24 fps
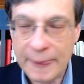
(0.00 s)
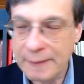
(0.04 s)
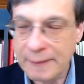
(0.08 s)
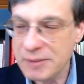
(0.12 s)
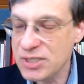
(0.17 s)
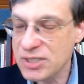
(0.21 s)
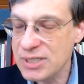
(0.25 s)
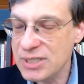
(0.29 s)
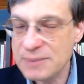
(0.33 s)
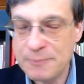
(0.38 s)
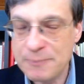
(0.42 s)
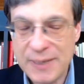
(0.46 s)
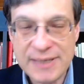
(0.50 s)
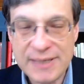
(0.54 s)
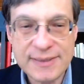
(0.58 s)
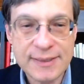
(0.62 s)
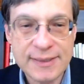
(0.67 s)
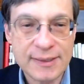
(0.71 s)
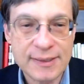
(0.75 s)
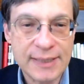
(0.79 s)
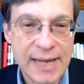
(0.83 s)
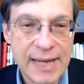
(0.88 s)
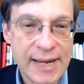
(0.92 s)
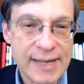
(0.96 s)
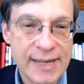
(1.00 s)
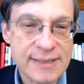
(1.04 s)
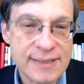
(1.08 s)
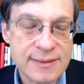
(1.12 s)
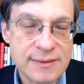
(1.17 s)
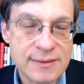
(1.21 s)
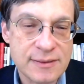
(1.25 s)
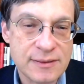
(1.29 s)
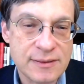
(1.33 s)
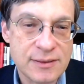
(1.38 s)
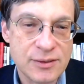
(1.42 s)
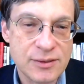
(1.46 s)
I mean, she's basically
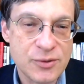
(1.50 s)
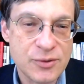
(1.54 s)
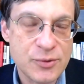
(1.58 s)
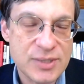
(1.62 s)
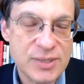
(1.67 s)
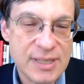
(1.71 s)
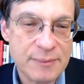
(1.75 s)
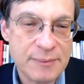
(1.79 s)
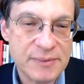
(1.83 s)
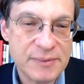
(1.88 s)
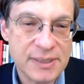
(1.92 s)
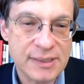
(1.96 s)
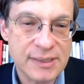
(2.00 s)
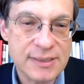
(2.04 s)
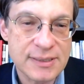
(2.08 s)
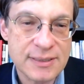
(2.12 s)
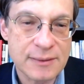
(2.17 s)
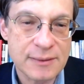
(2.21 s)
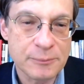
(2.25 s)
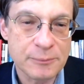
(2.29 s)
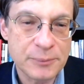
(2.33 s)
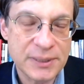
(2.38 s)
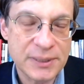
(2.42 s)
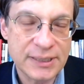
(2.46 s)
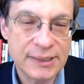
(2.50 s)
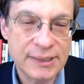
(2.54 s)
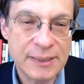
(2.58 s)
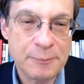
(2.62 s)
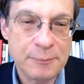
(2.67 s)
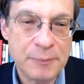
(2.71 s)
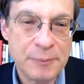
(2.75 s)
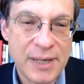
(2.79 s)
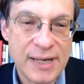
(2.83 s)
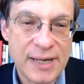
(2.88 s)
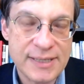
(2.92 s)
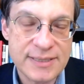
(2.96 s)
asked to do something that's
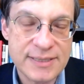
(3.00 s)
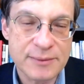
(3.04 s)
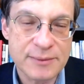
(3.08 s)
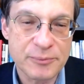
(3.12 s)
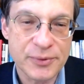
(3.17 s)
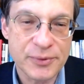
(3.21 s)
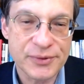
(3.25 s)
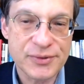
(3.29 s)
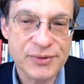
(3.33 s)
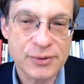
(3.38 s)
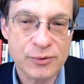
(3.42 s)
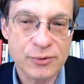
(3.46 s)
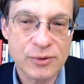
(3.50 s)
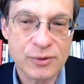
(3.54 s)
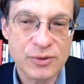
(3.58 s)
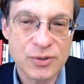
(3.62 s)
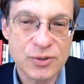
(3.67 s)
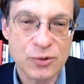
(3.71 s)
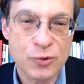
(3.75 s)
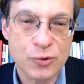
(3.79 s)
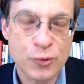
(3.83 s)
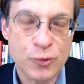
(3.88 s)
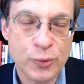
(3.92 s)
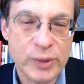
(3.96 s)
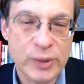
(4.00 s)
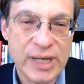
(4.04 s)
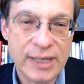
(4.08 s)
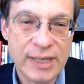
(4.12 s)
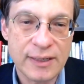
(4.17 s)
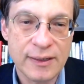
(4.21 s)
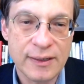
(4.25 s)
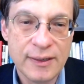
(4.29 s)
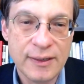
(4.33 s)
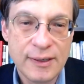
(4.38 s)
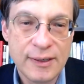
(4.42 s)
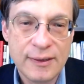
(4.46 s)
completely impossible, to
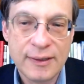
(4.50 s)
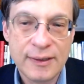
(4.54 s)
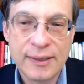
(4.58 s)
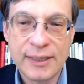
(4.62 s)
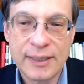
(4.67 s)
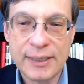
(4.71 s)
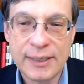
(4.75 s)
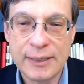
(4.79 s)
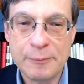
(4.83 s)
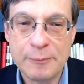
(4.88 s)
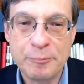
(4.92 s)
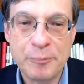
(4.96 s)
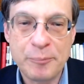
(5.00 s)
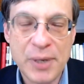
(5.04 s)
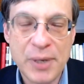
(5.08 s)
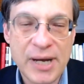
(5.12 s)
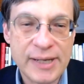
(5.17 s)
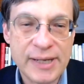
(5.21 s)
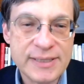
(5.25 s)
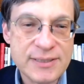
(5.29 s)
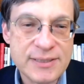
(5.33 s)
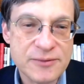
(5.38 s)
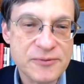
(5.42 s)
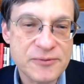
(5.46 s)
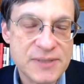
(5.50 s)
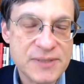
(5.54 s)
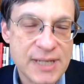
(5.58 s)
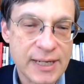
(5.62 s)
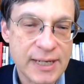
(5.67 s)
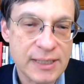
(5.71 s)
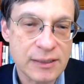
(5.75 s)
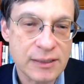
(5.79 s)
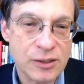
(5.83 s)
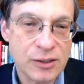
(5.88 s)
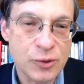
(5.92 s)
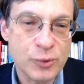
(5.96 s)
create bonds of
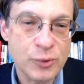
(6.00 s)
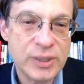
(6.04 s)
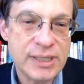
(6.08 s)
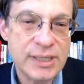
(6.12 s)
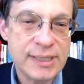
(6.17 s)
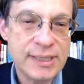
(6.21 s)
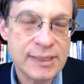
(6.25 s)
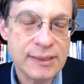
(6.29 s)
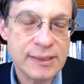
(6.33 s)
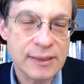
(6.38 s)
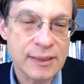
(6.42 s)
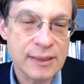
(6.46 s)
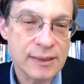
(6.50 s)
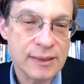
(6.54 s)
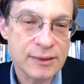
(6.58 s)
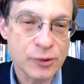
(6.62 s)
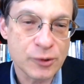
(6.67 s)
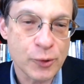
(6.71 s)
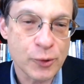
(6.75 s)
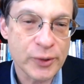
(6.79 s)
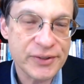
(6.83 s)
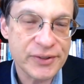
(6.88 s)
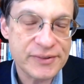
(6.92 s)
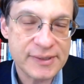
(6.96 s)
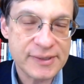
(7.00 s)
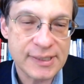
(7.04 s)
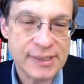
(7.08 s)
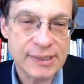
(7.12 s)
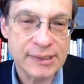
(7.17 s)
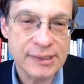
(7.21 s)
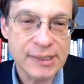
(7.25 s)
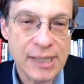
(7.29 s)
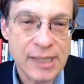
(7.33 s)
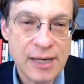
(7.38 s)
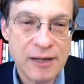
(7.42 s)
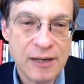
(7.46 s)
tight unity, loyalty,
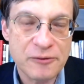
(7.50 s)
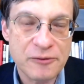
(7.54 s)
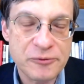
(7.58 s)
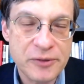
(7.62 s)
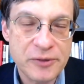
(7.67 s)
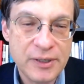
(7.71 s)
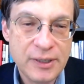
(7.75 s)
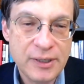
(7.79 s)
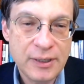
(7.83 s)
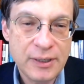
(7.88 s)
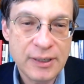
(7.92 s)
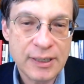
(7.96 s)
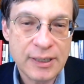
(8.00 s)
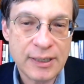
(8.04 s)
and love